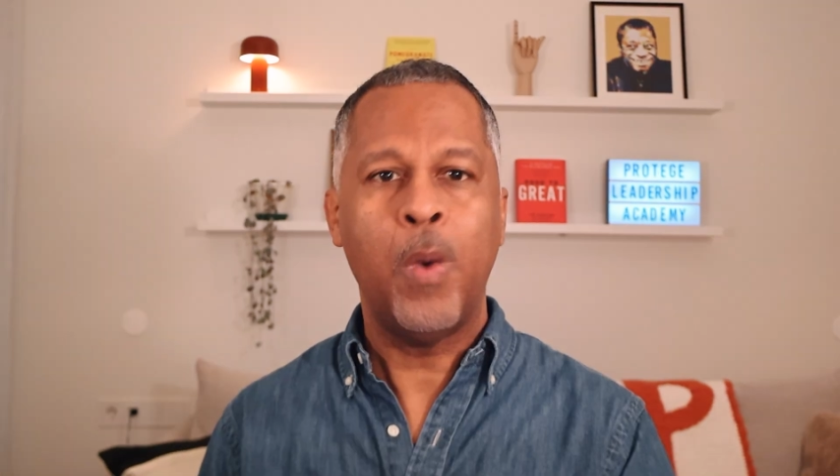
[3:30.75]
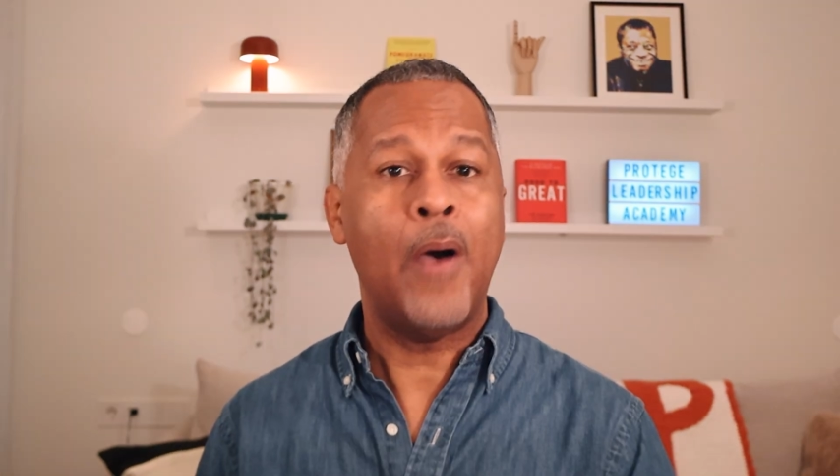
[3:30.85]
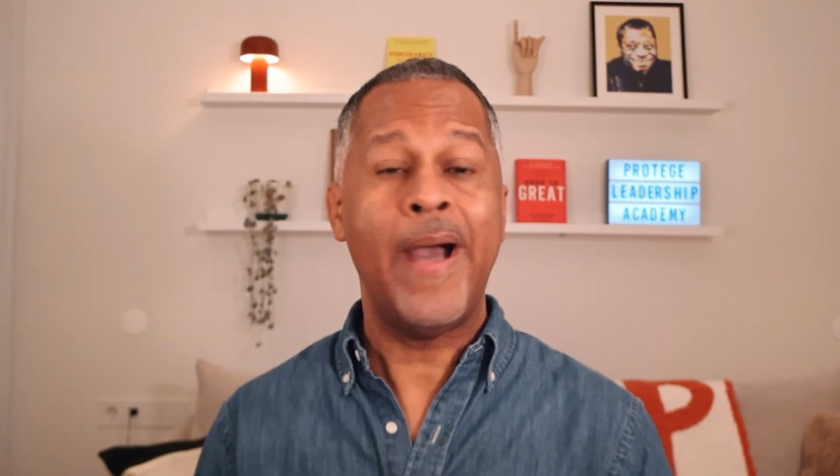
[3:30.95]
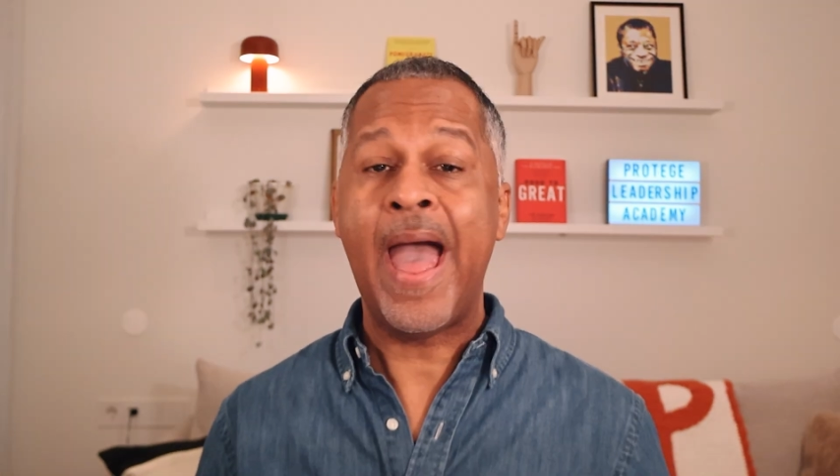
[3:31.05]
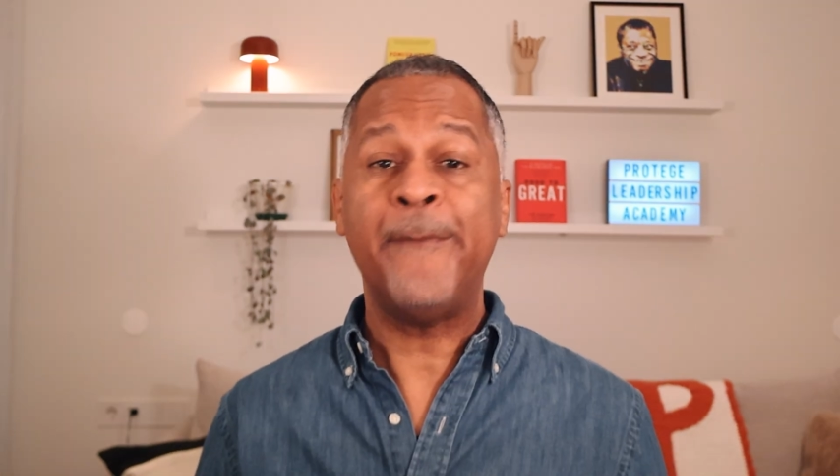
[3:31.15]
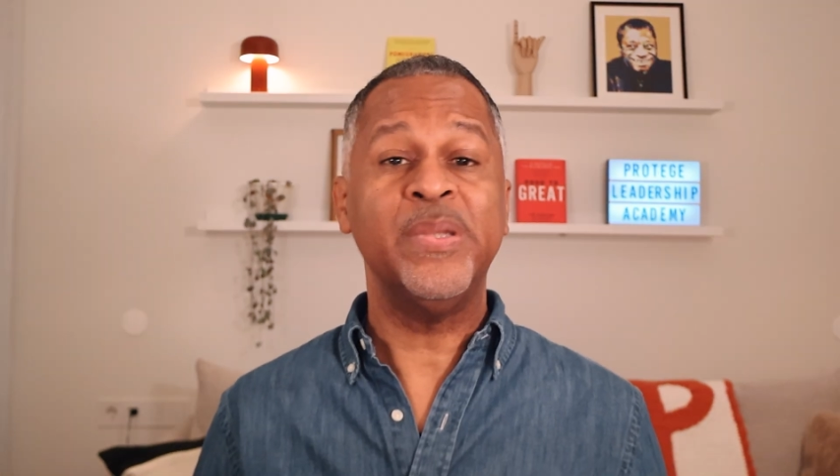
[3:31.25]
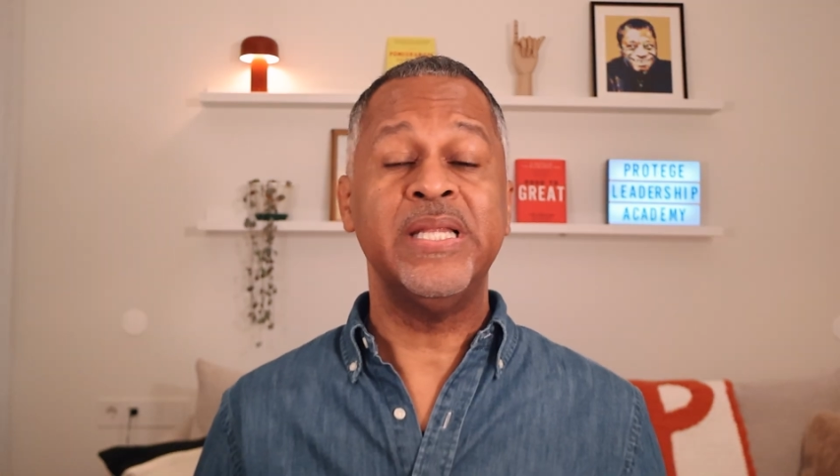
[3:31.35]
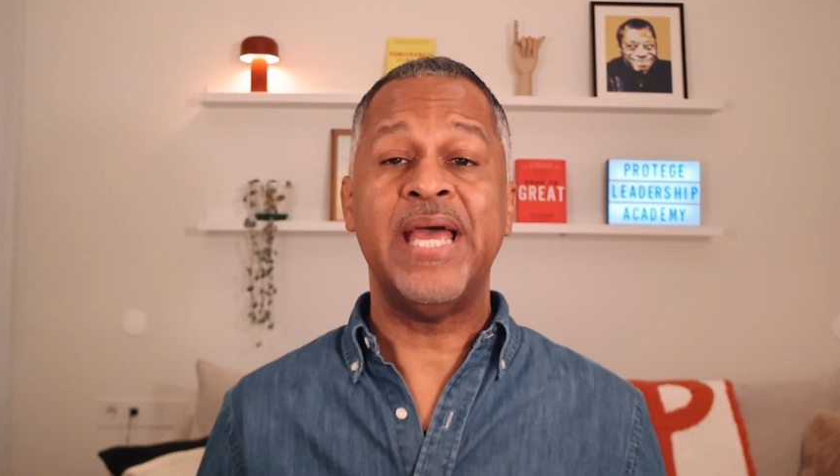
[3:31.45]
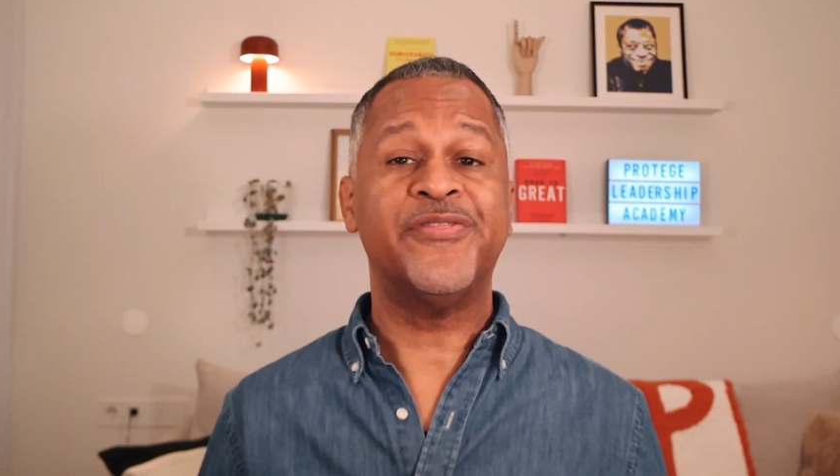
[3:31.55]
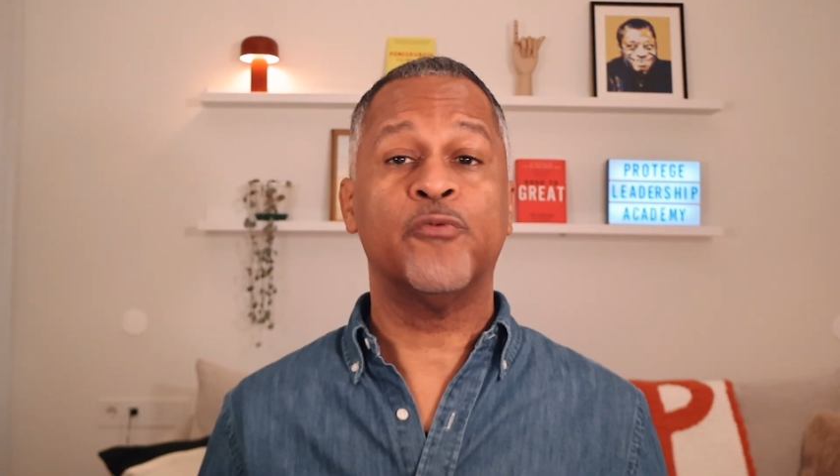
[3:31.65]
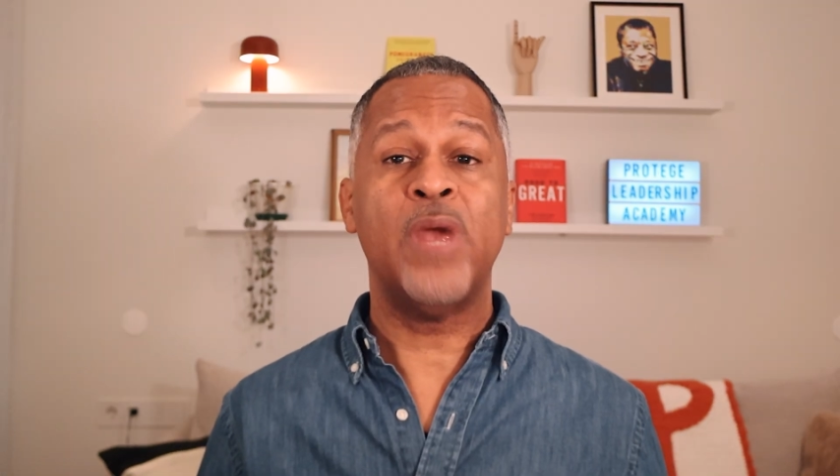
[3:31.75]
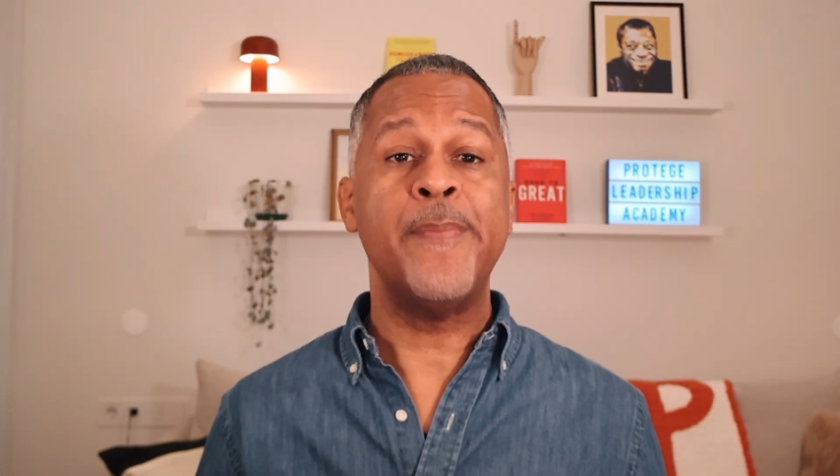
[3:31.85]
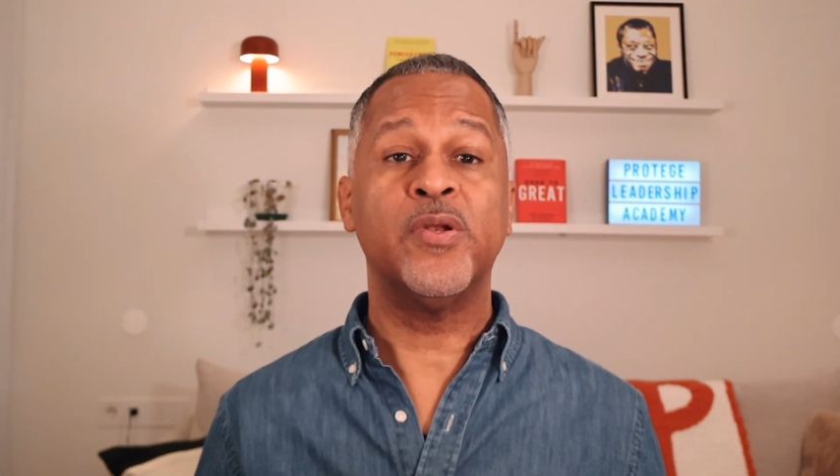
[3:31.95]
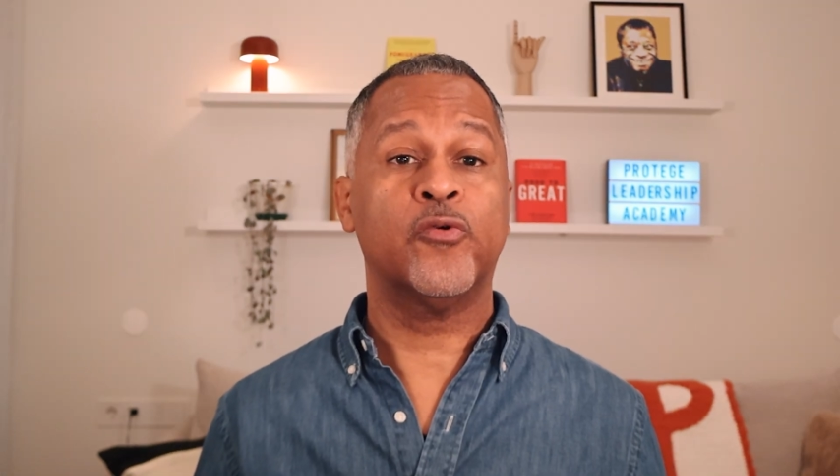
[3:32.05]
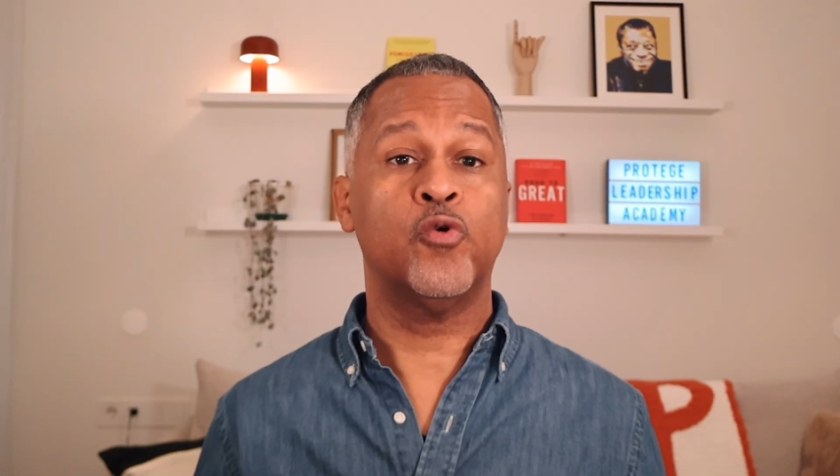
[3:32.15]
While happily at the
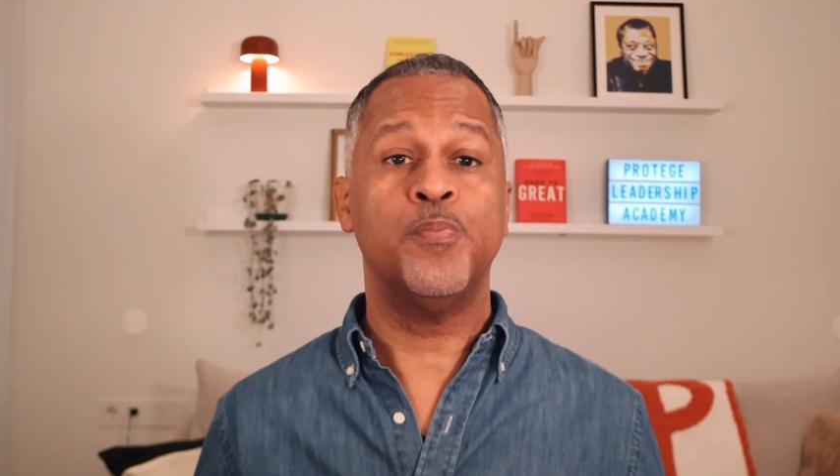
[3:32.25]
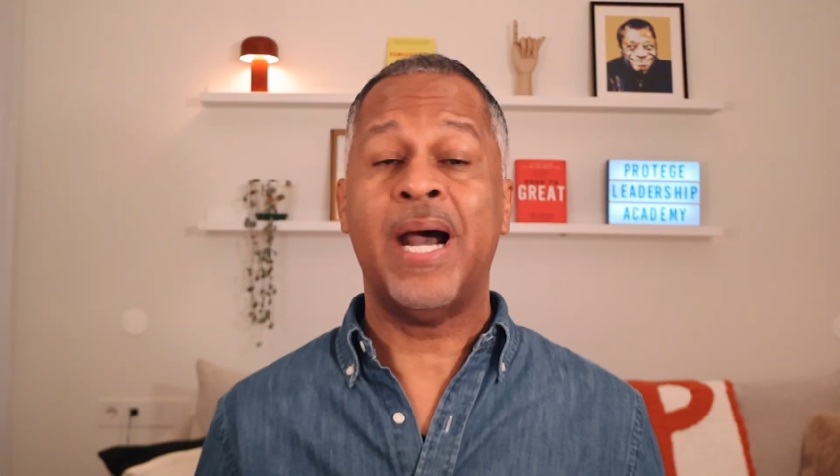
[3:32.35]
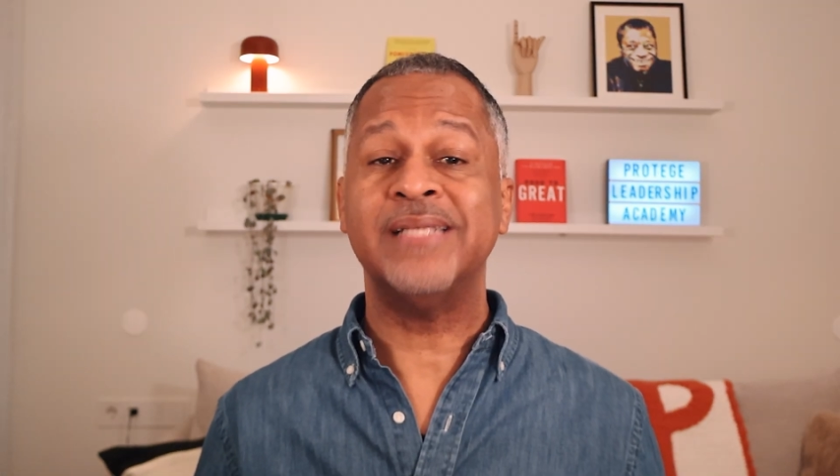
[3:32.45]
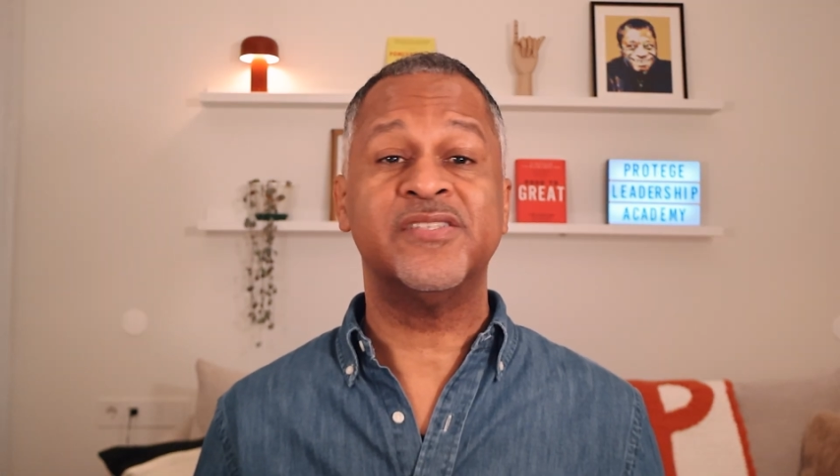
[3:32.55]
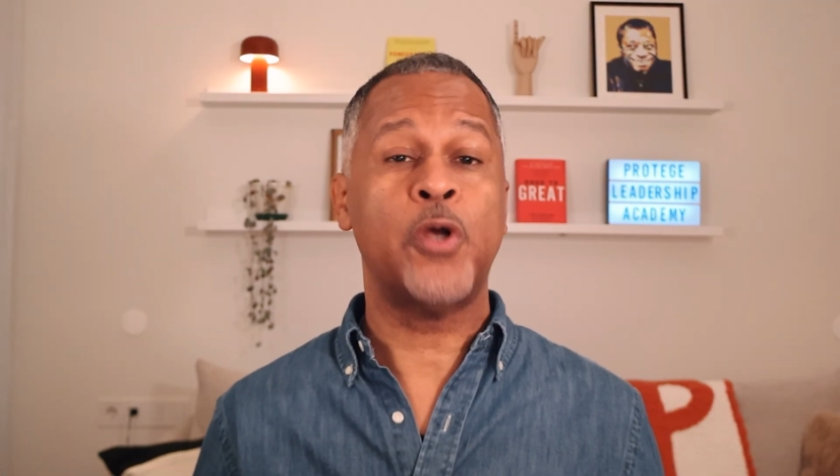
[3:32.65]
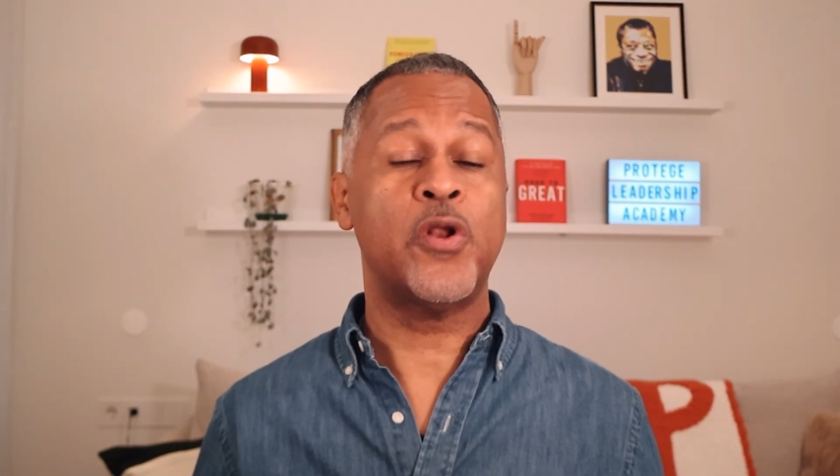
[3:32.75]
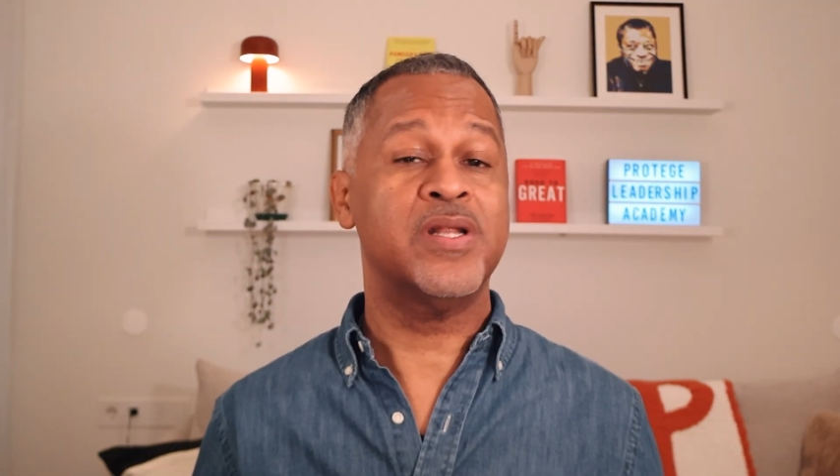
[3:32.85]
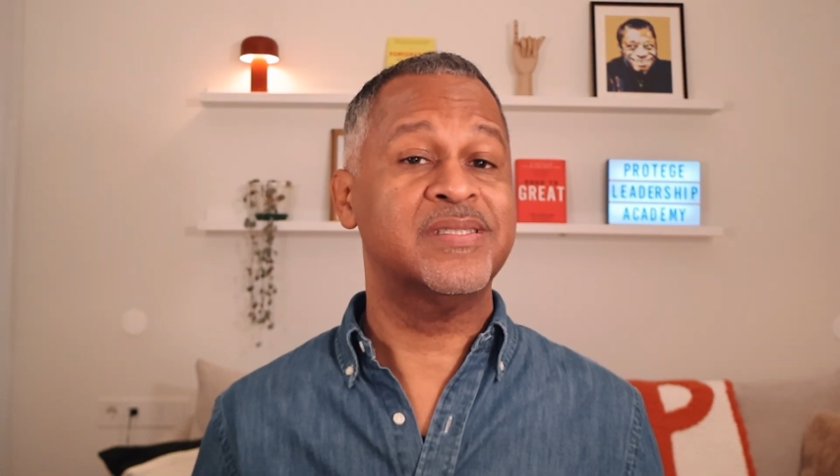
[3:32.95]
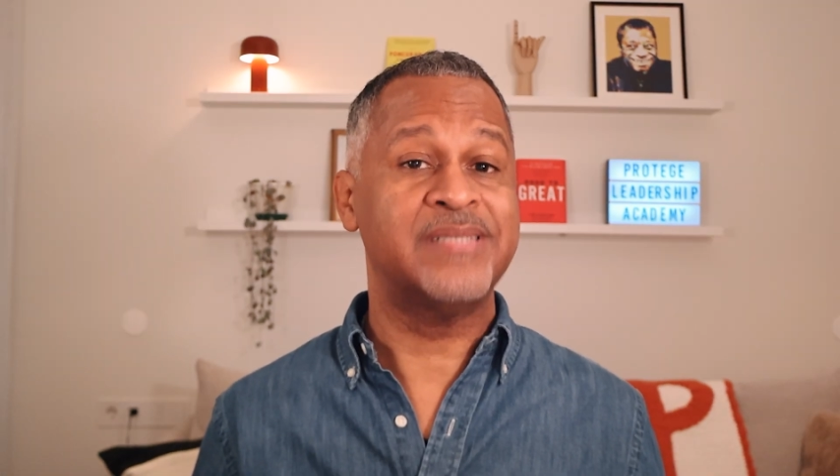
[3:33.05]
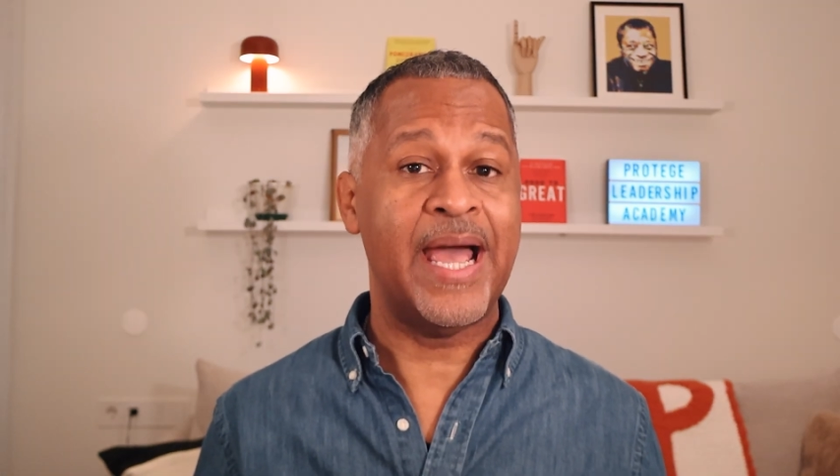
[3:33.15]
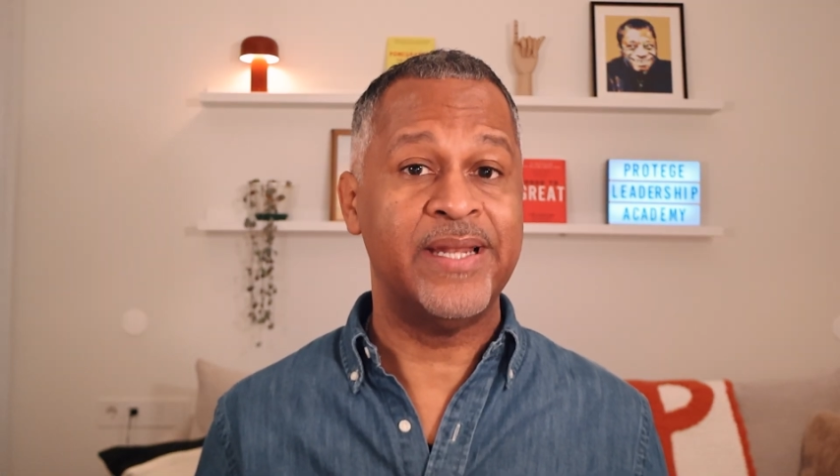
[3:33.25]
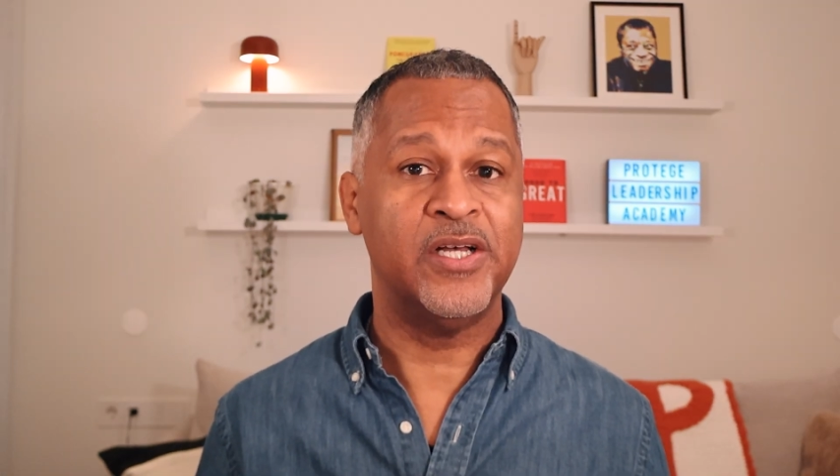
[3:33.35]
Rabin Group, I started a side